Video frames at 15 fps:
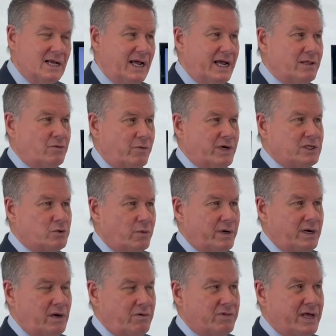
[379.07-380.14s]
And the reason we
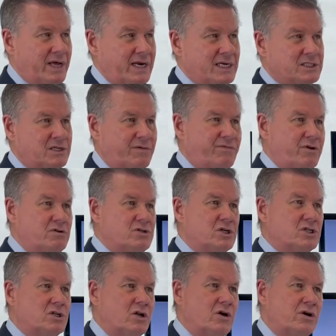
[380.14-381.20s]
know that is if you
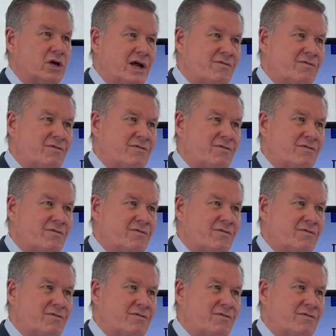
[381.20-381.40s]
just look,